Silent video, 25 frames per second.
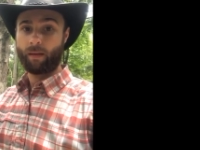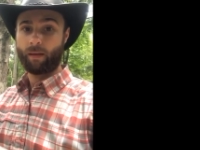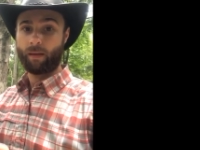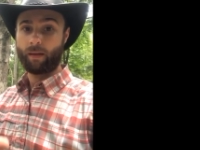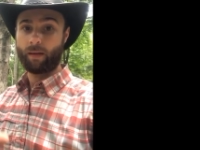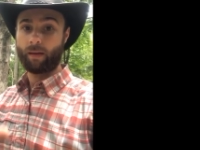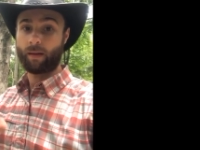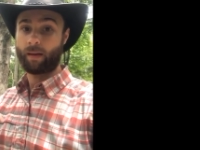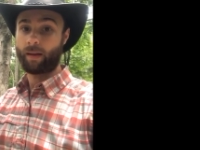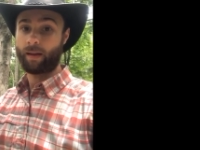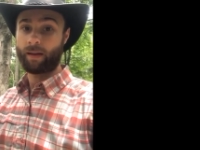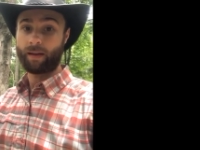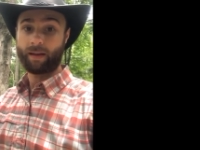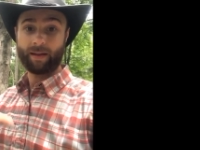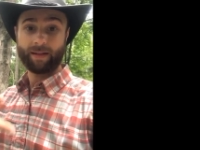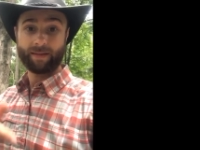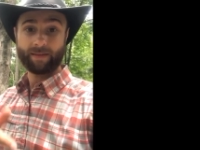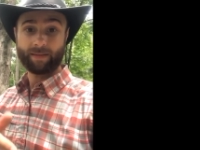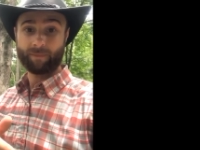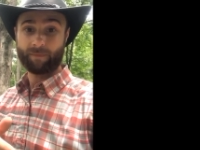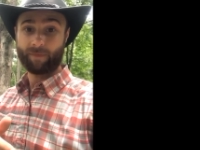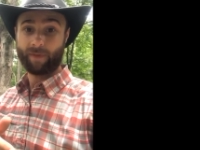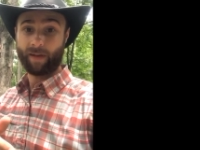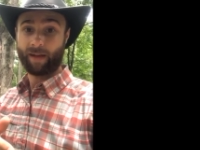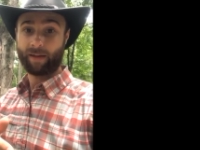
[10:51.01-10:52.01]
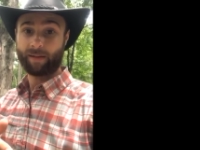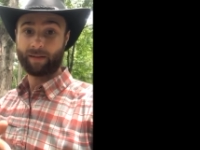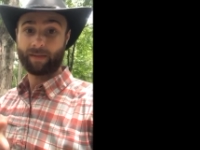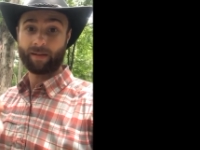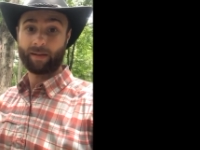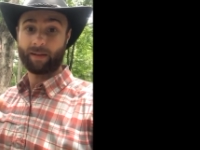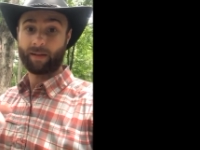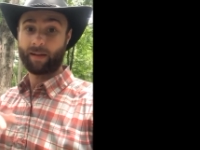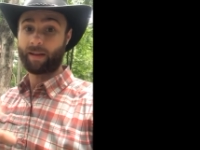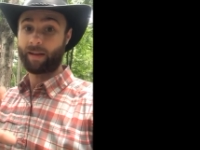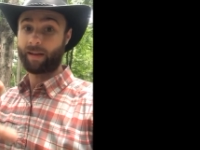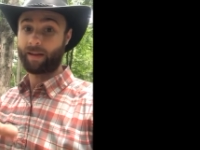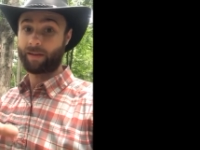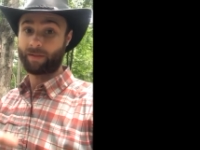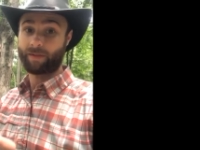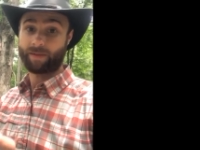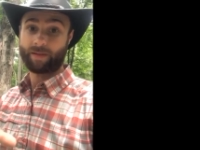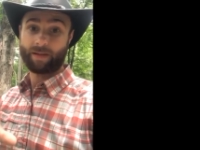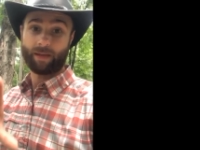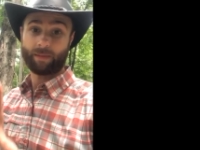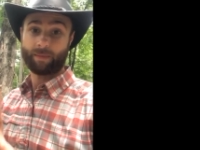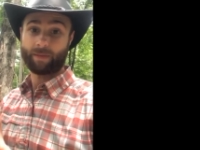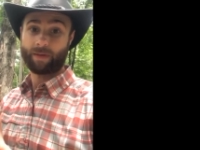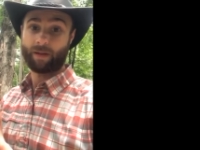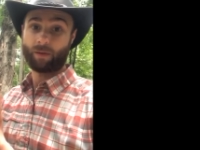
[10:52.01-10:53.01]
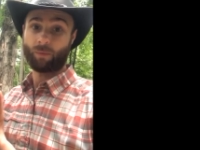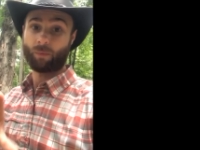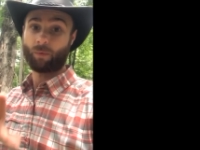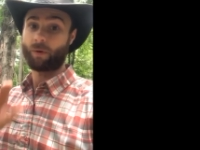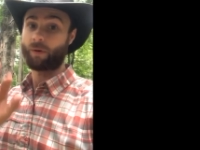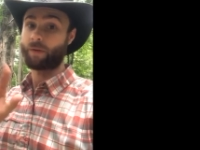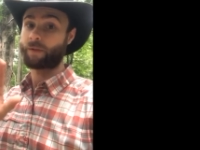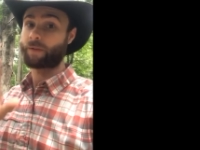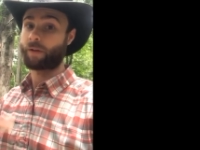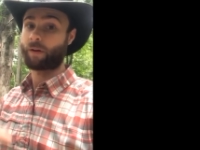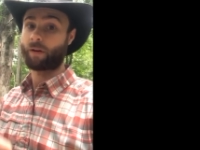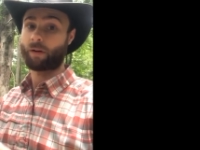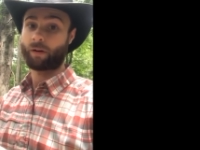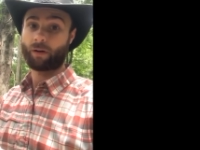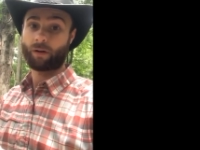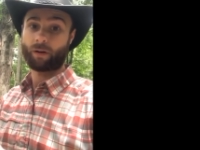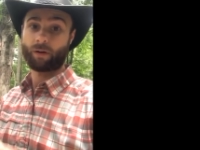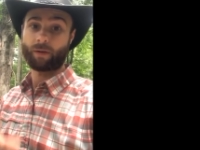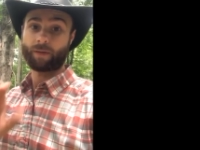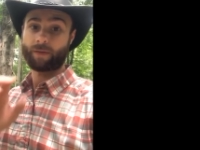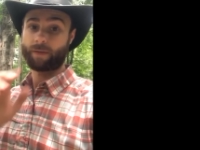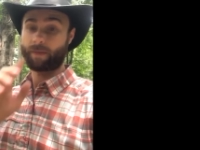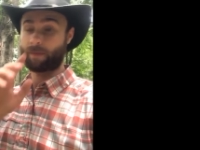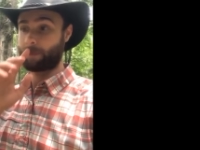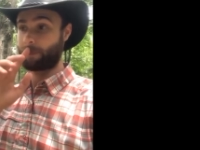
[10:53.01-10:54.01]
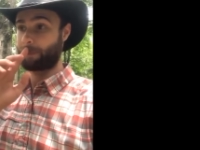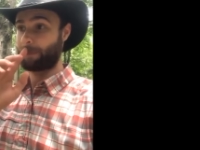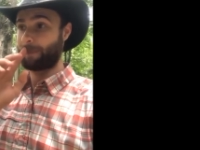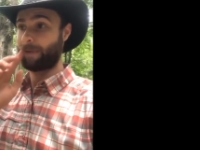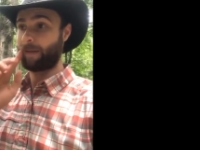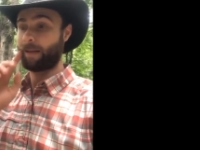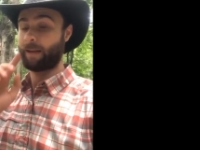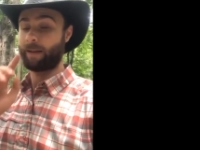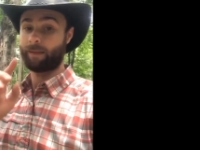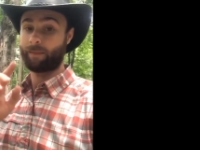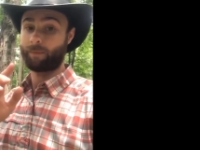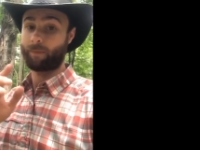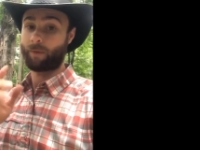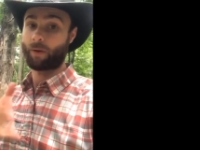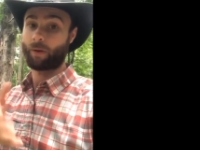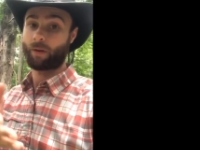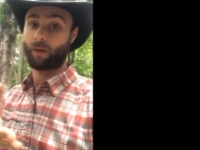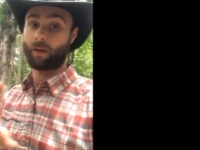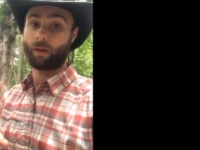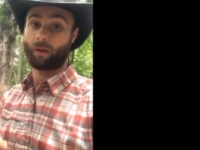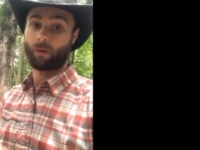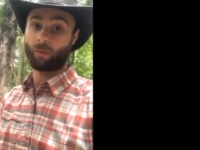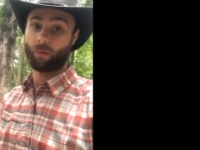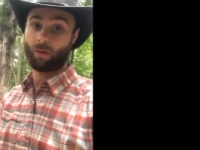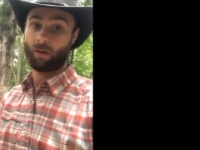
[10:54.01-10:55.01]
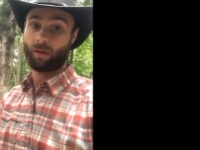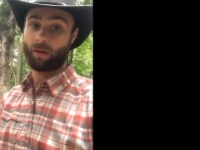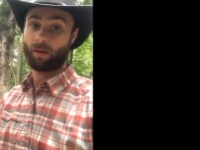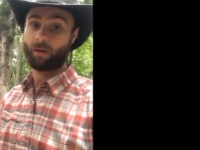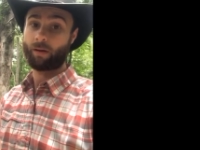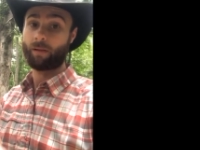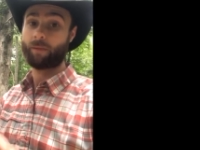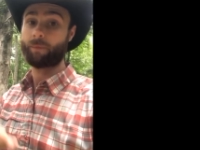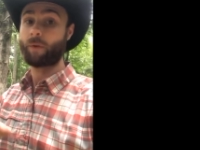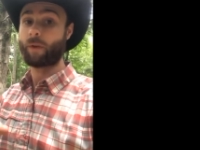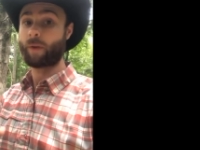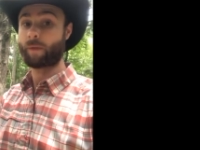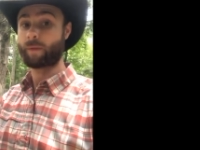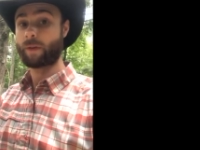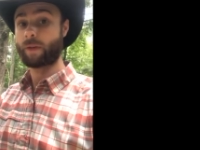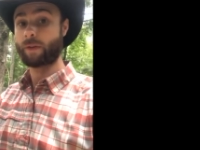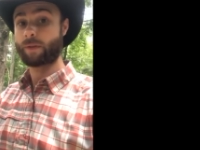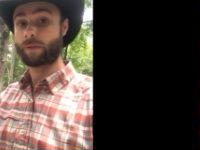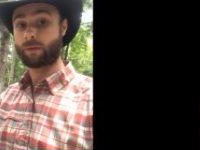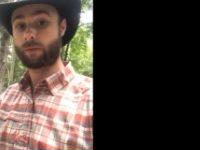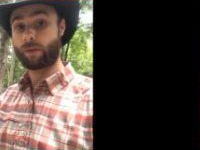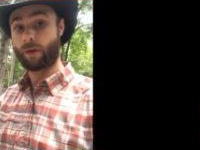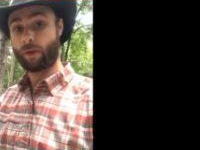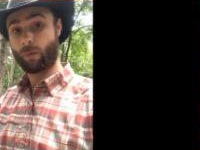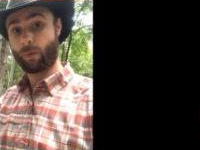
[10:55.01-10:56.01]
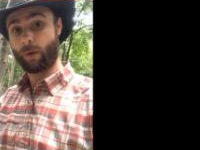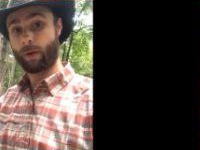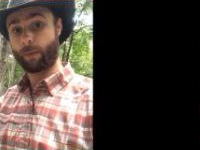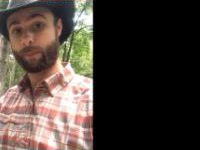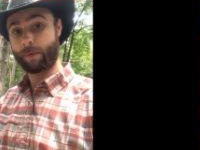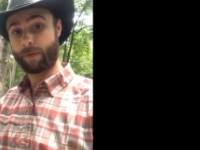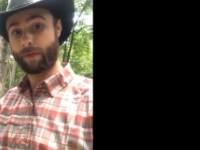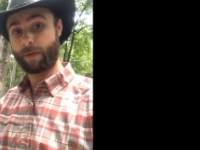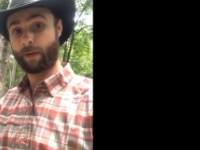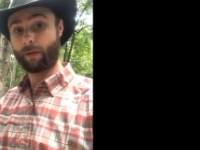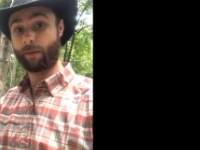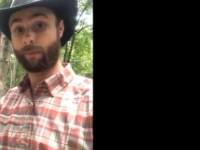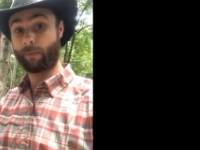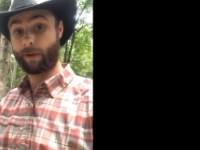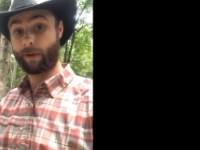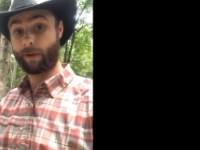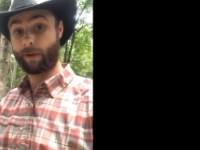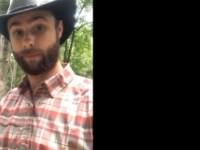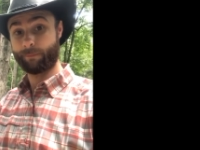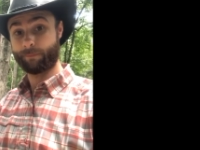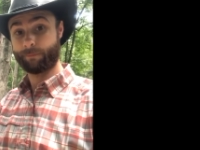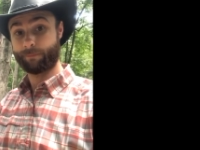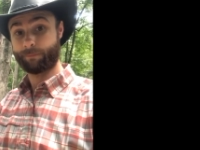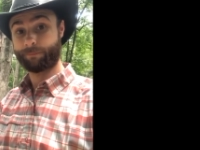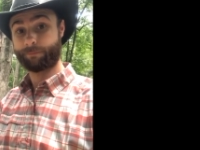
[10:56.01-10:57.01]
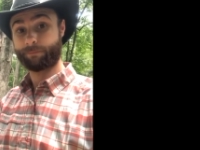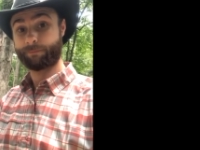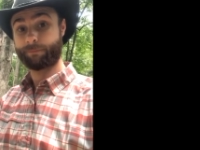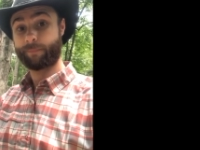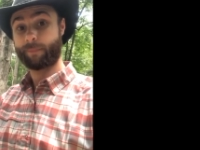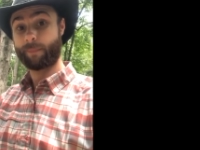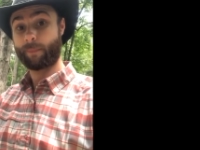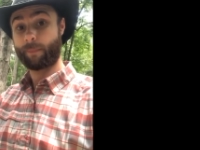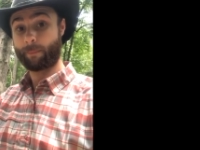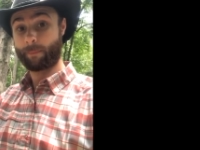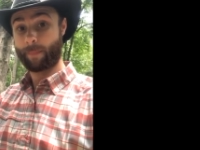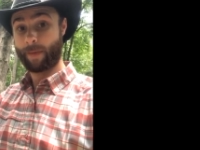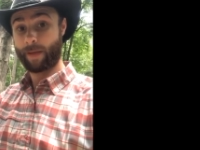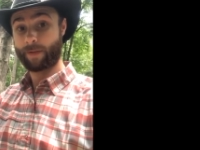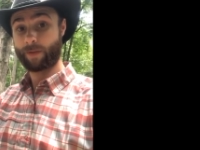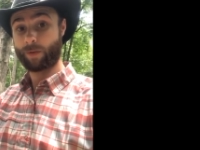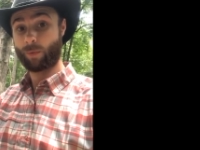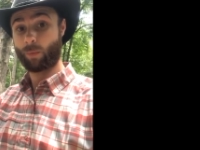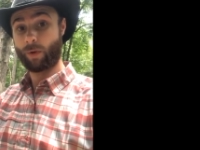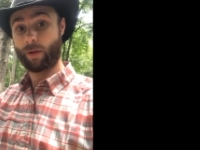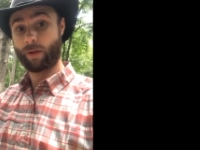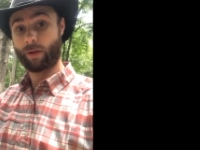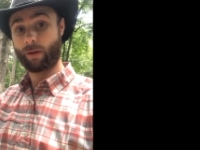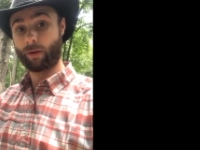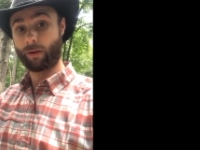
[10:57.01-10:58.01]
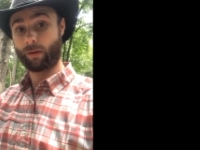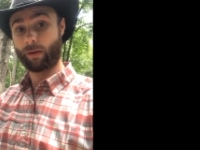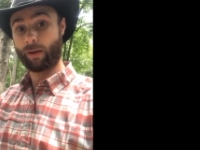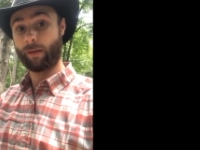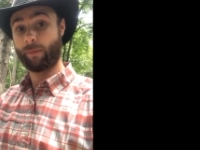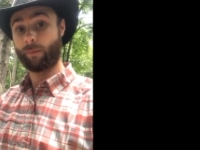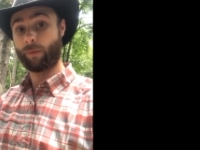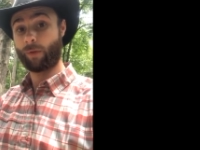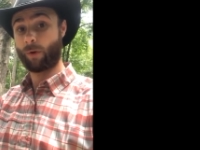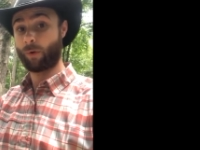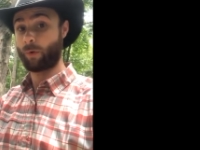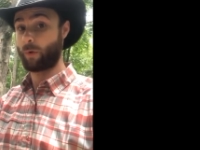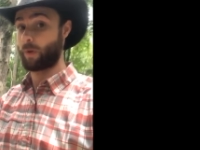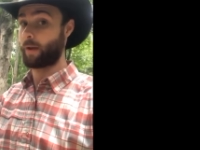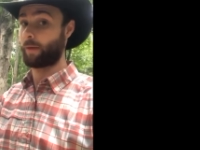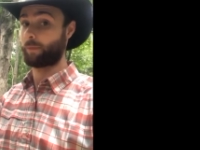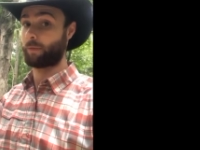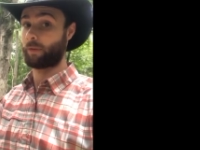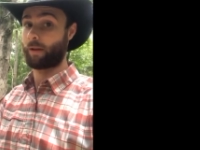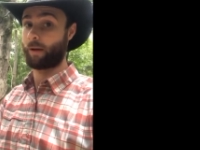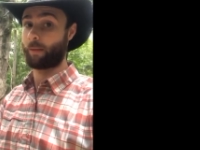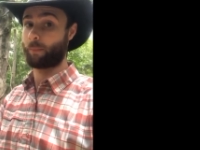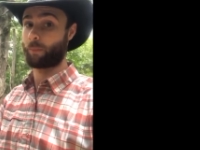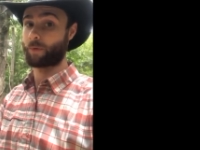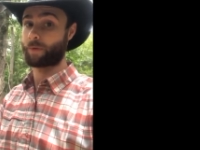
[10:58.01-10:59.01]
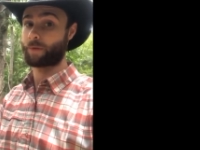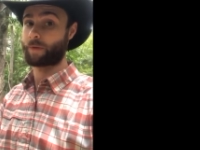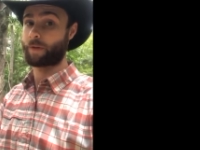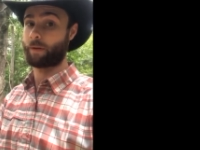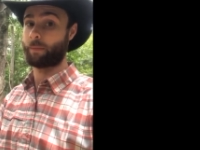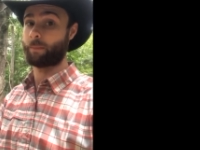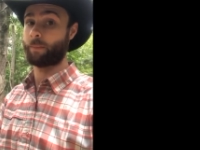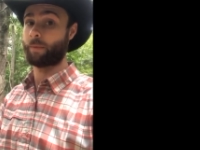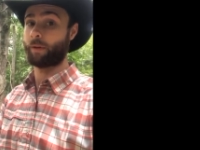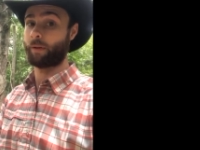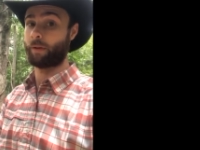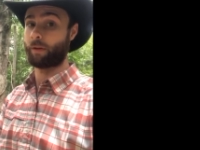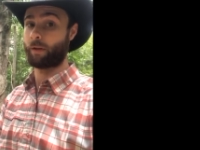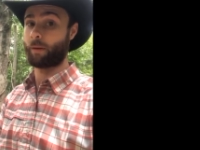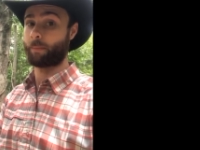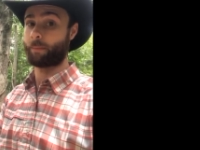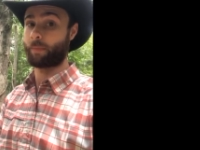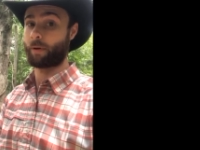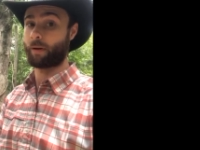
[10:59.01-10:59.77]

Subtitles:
And then it gets infected, and then it just keeps getting worse, and it hurts. And if you let it go long enough, you have to get your toe amputated, right? It makes you weaker, even though you have a lot more skin building up on